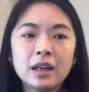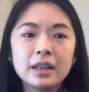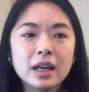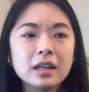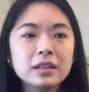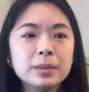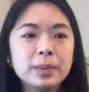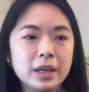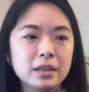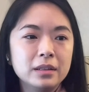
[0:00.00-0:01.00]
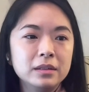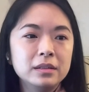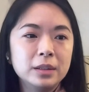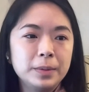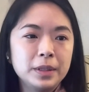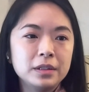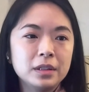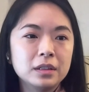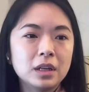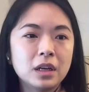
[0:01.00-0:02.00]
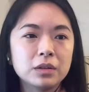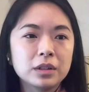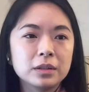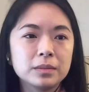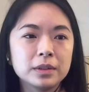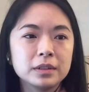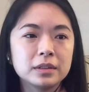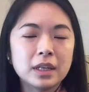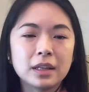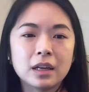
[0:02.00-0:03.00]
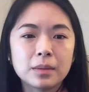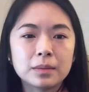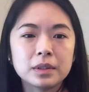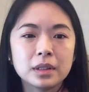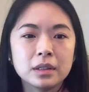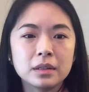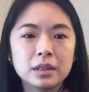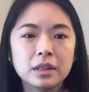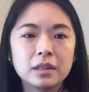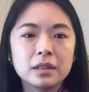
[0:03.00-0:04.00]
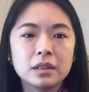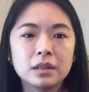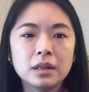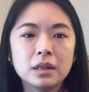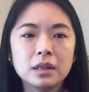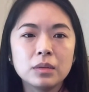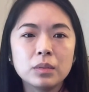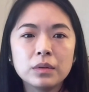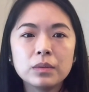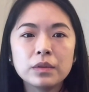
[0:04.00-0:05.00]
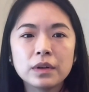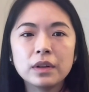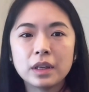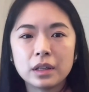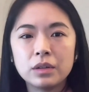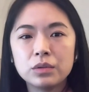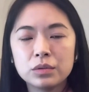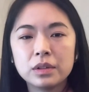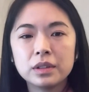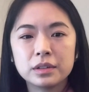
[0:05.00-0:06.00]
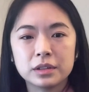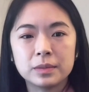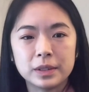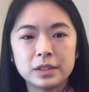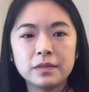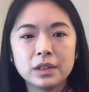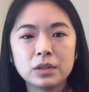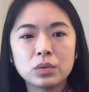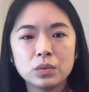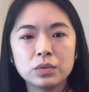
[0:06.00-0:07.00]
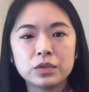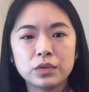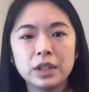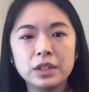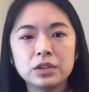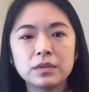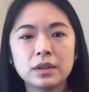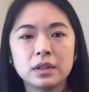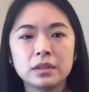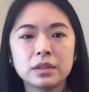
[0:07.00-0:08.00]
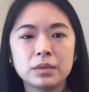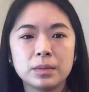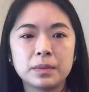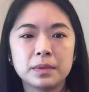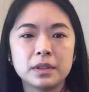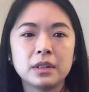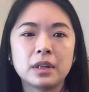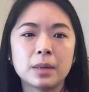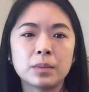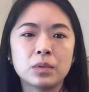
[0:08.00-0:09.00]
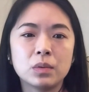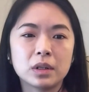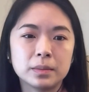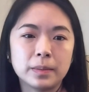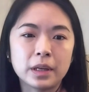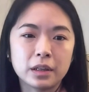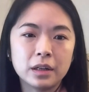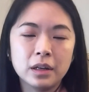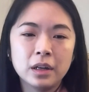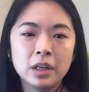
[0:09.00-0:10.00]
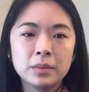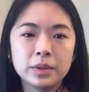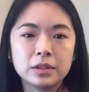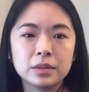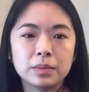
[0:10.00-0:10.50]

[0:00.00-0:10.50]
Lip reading: Yeah, it depends. It depends on how the company is set up, and we found that usually the specific tools for each of the content repurposing type of works better, because the